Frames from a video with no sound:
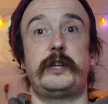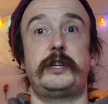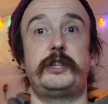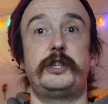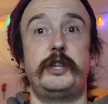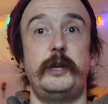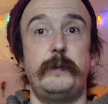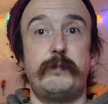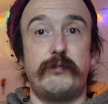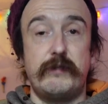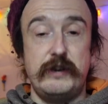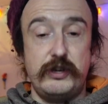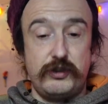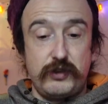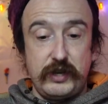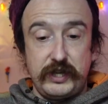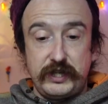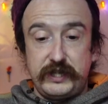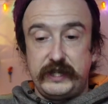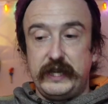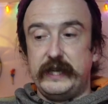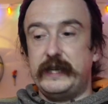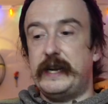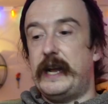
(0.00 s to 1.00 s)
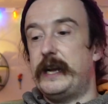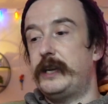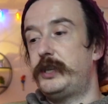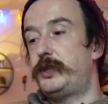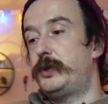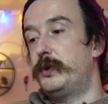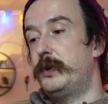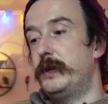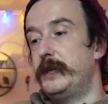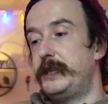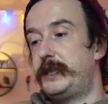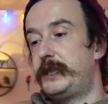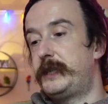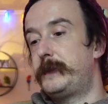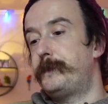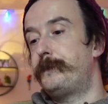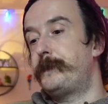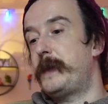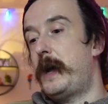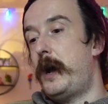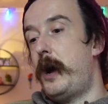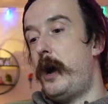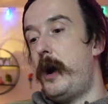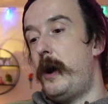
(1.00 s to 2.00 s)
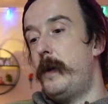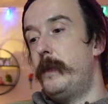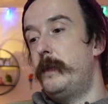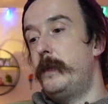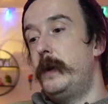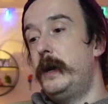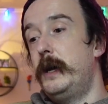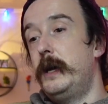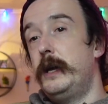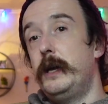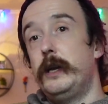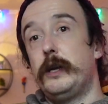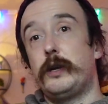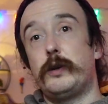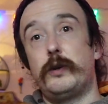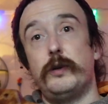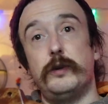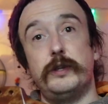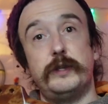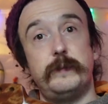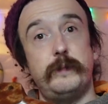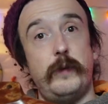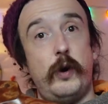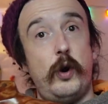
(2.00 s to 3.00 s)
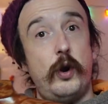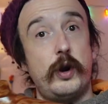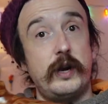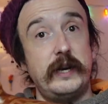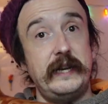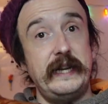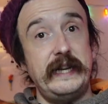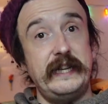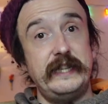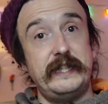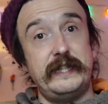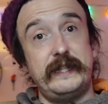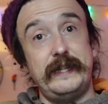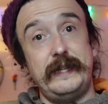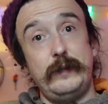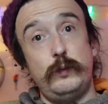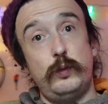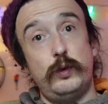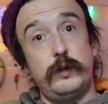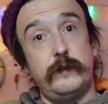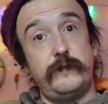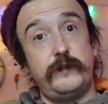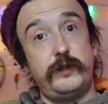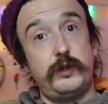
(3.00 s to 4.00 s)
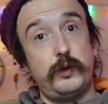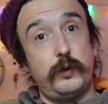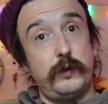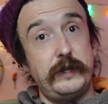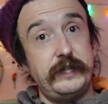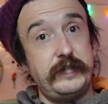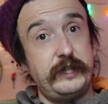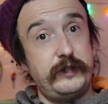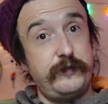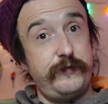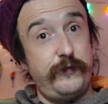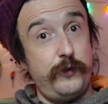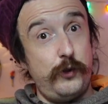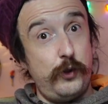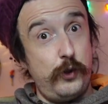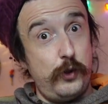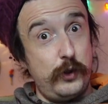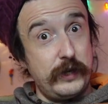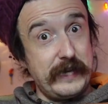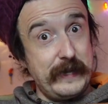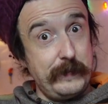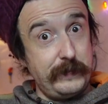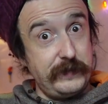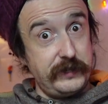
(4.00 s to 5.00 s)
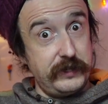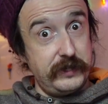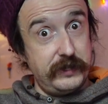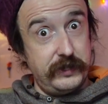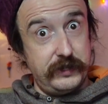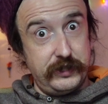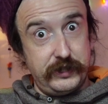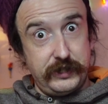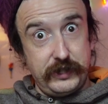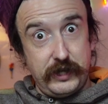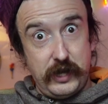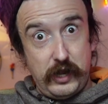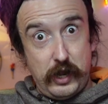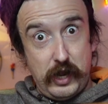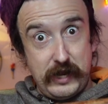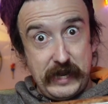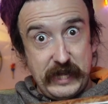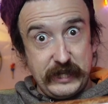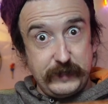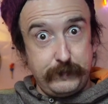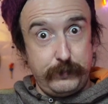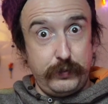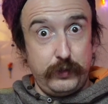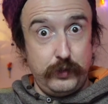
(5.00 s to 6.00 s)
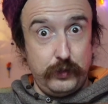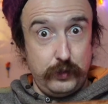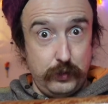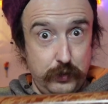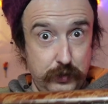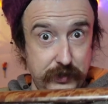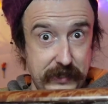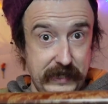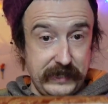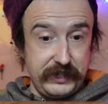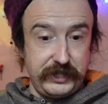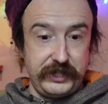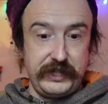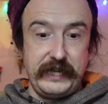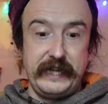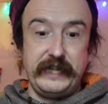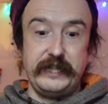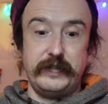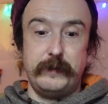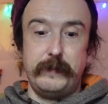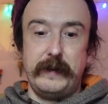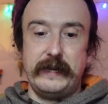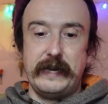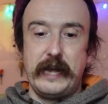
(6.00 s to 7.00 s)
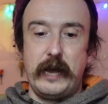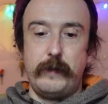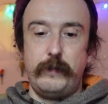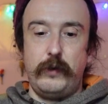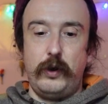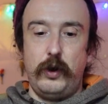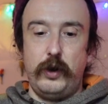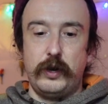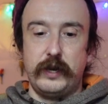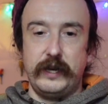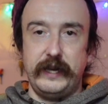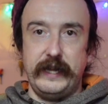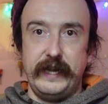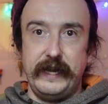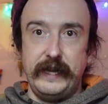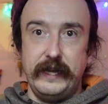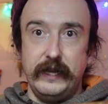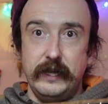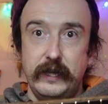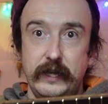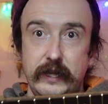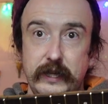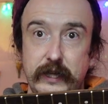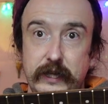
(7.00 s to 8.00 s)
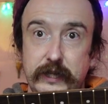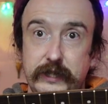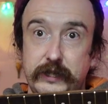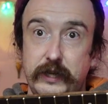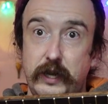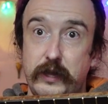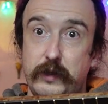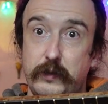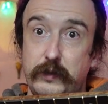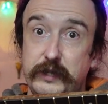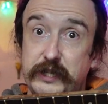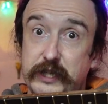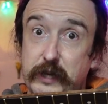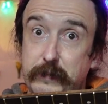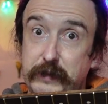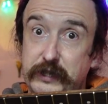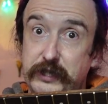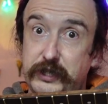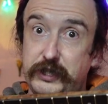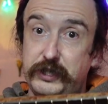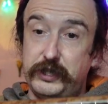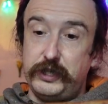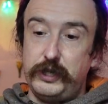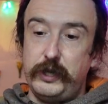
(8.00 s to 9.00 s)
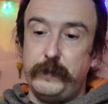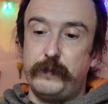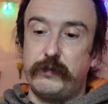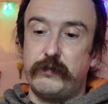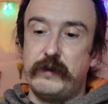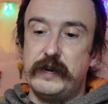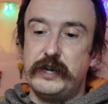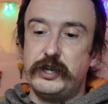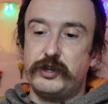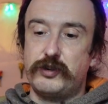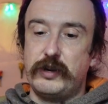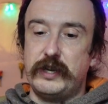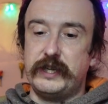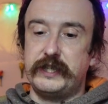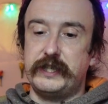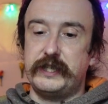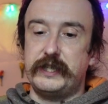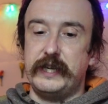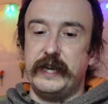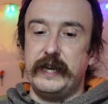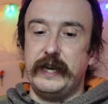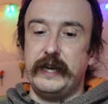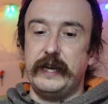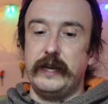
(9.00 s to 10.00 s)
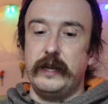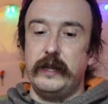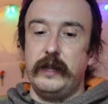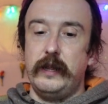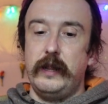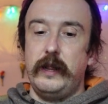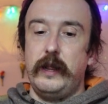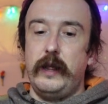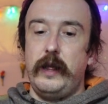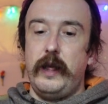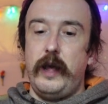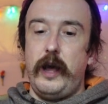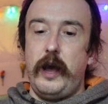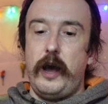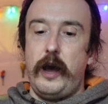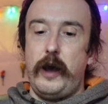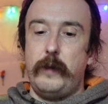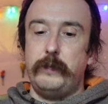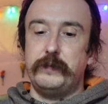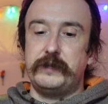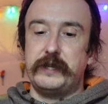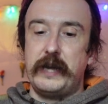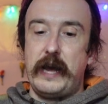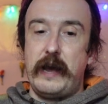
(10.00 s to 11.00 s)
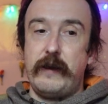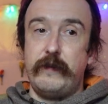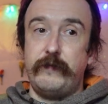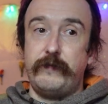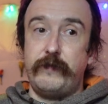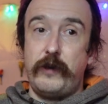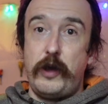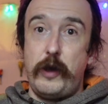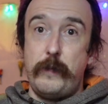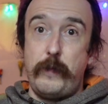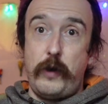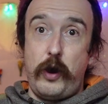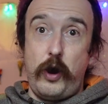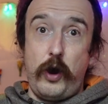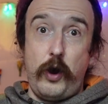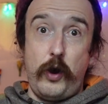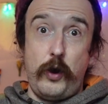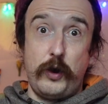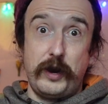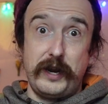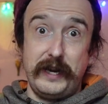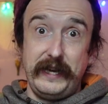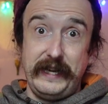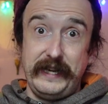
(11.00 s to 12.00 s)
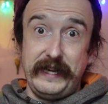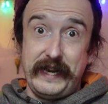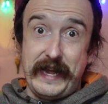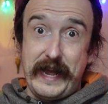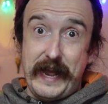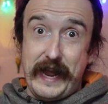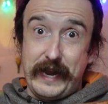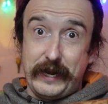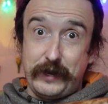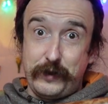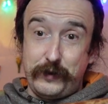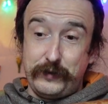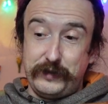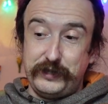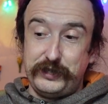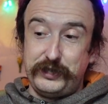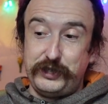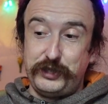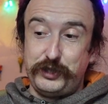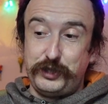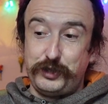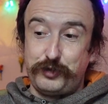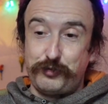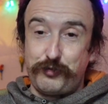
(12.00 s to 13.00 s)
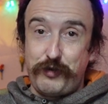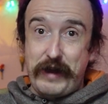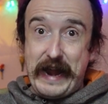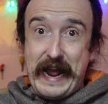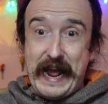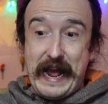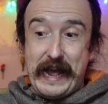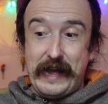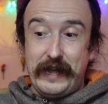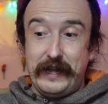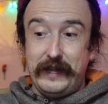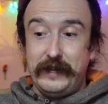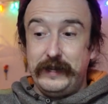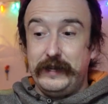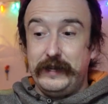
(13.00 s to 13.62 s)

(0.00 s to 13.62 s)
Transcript: a super interesting neck choice, um, because mahogany is the wood of choice for Gibsons, you know, like Les Pauls, S Gs are made out of mahogany. So I thought it's going to be super interesting um, to have a mahogany neck on a Strat.